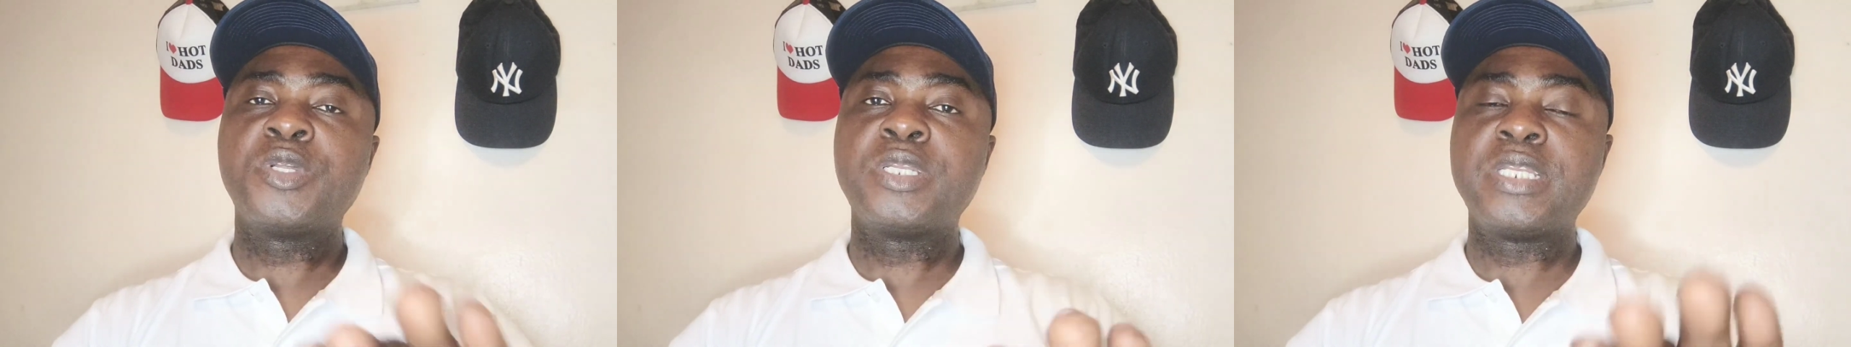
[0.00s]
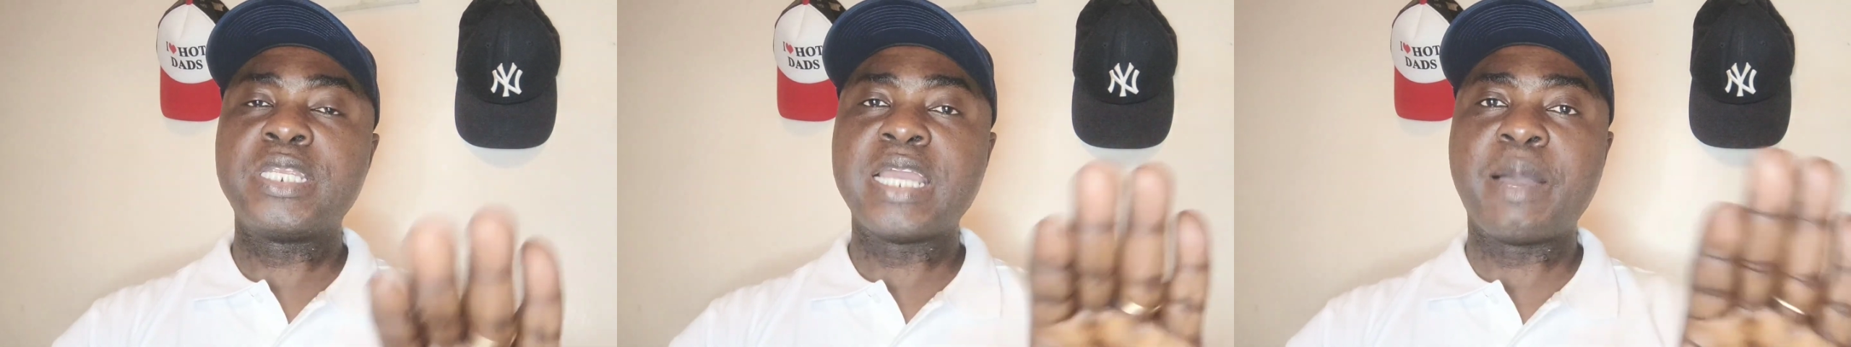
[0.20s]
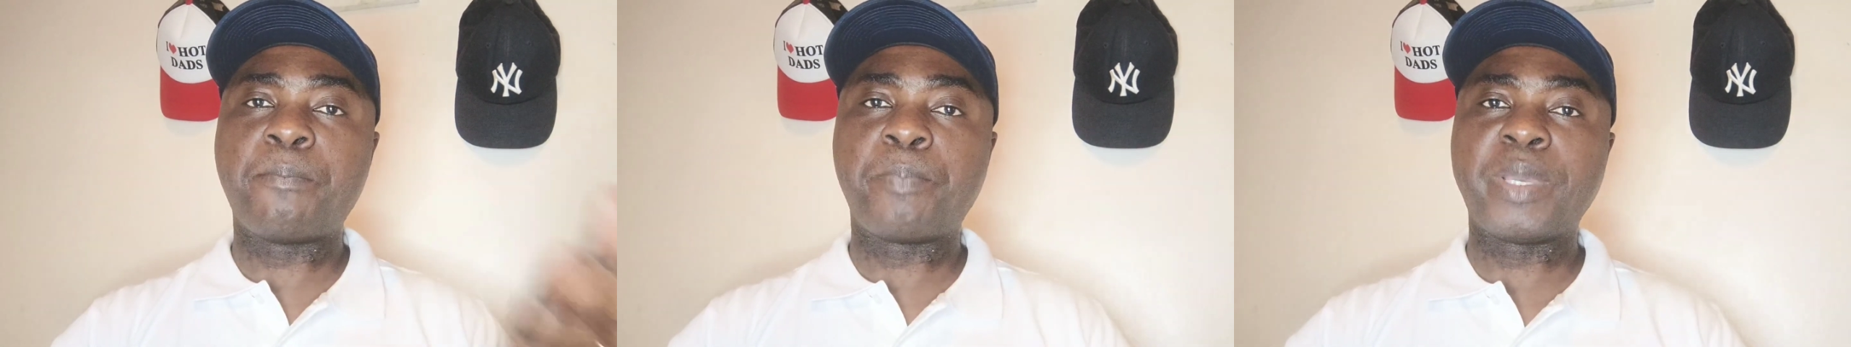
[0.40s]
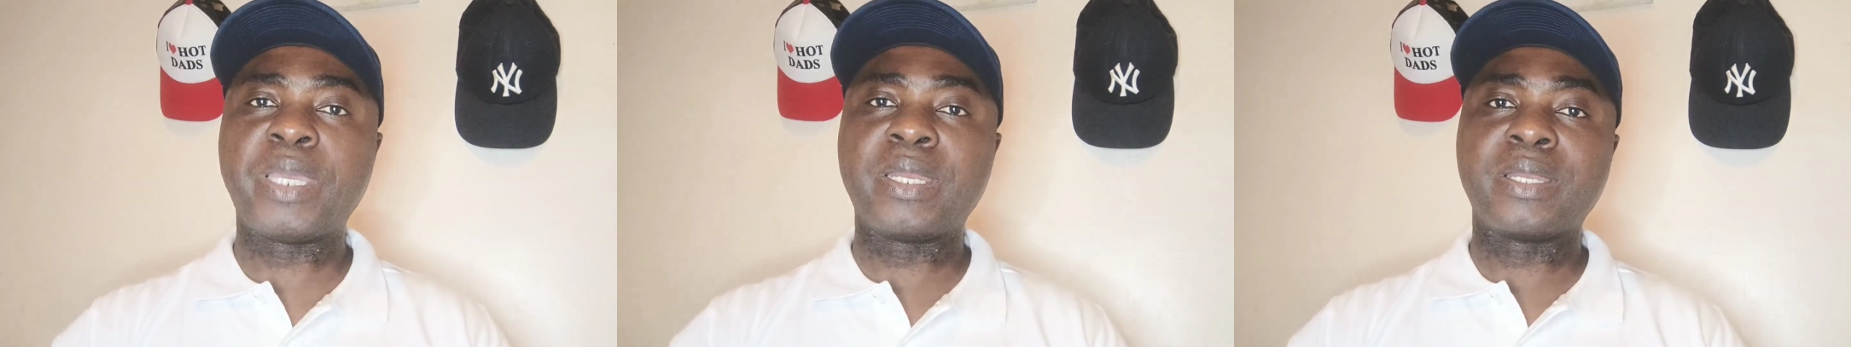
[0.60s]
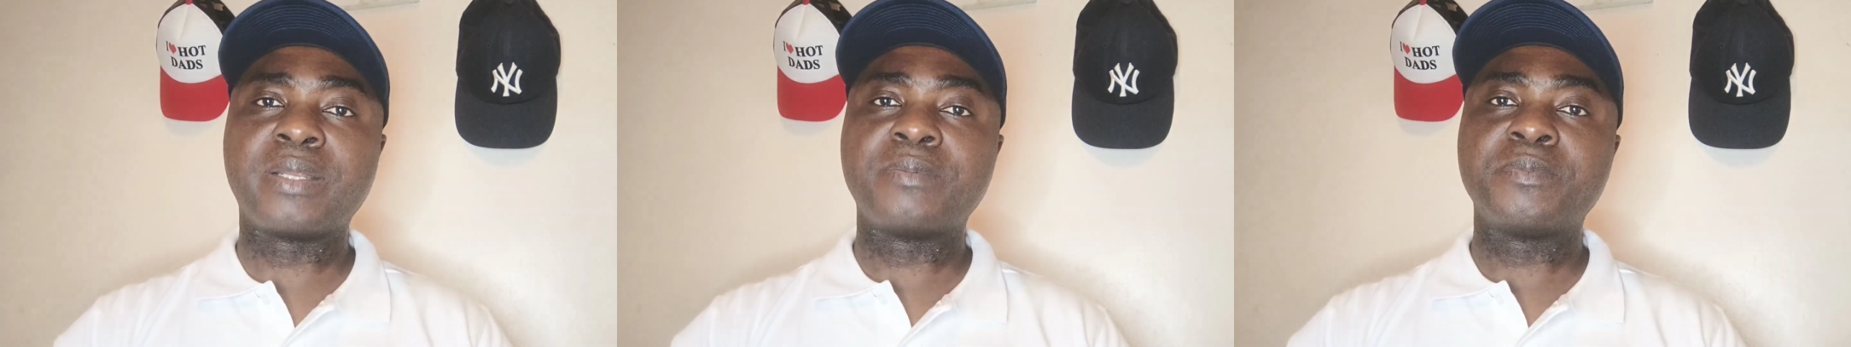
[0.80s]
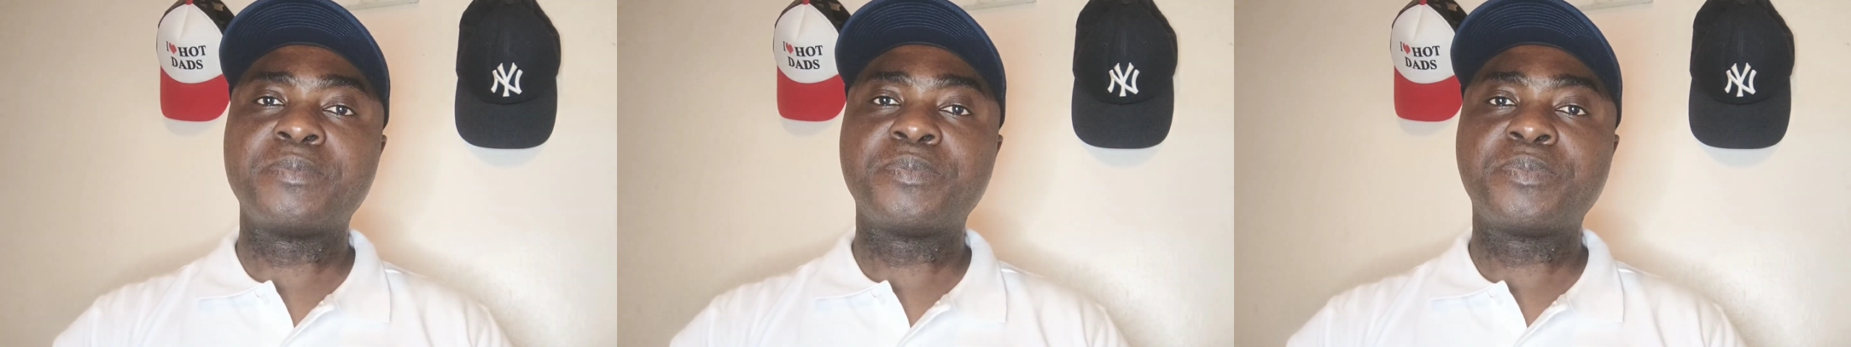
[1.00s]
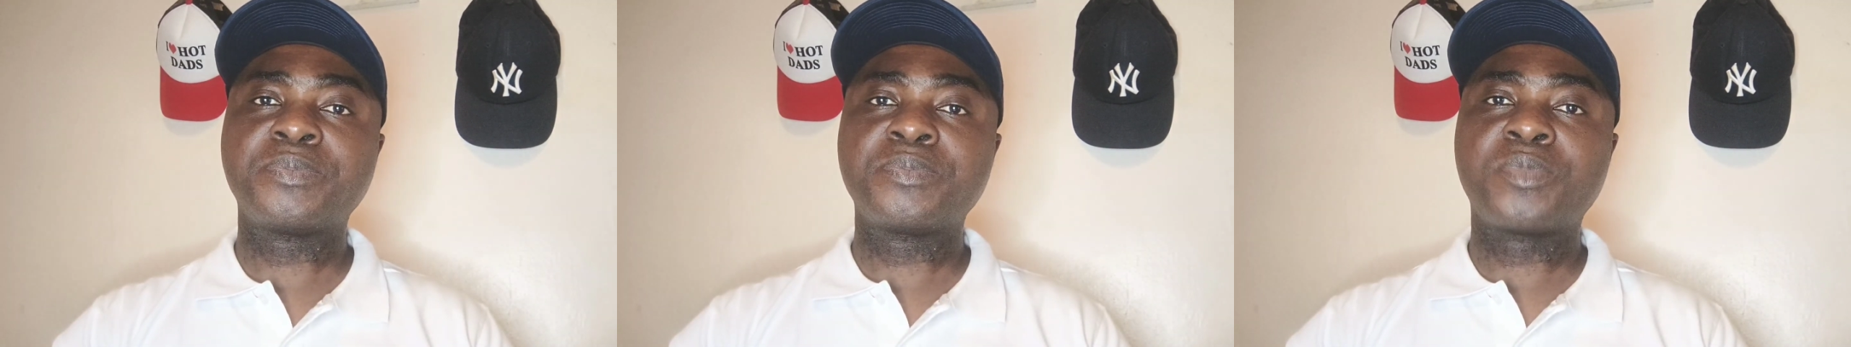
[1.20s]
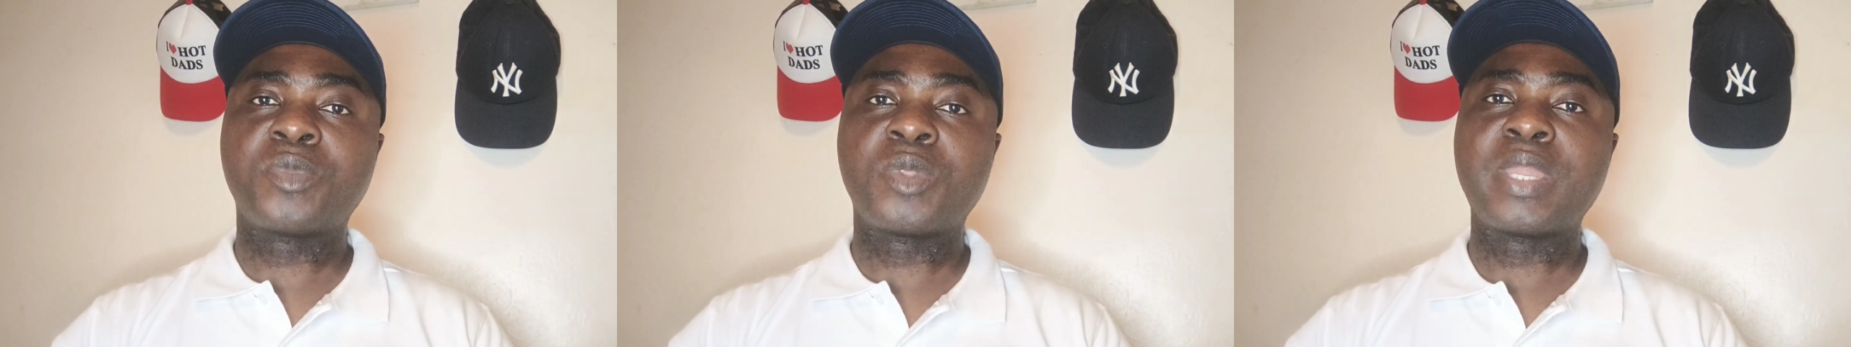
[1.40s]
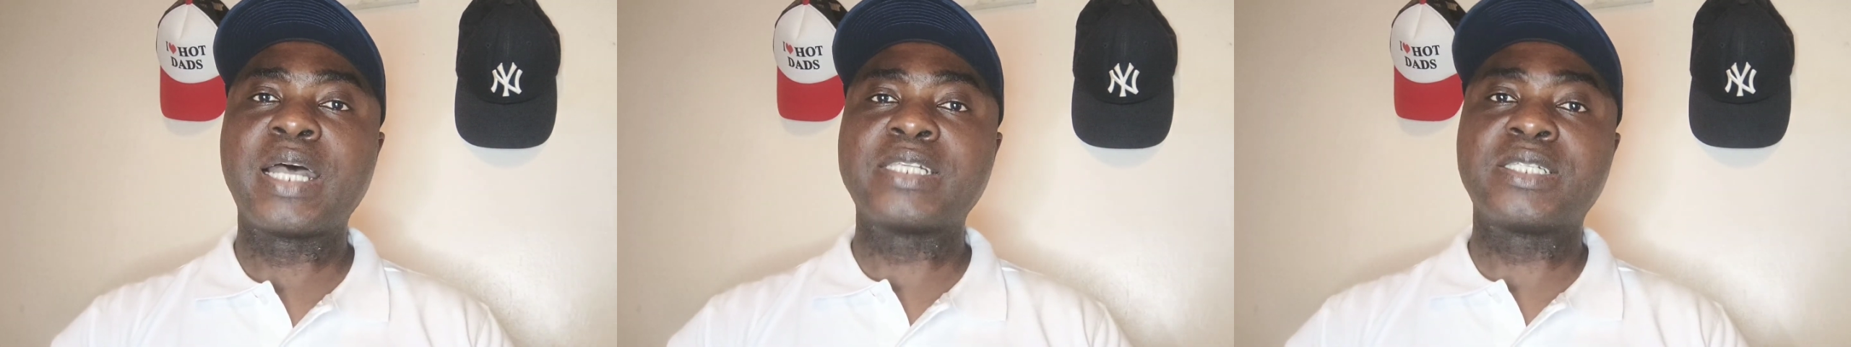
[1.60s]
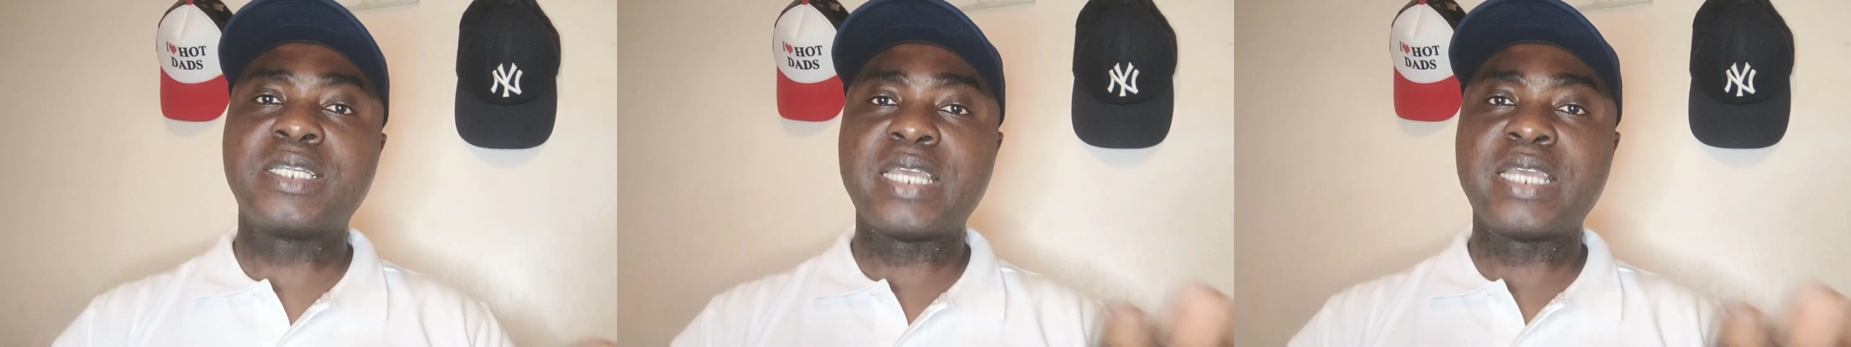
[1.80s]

Their pen. That's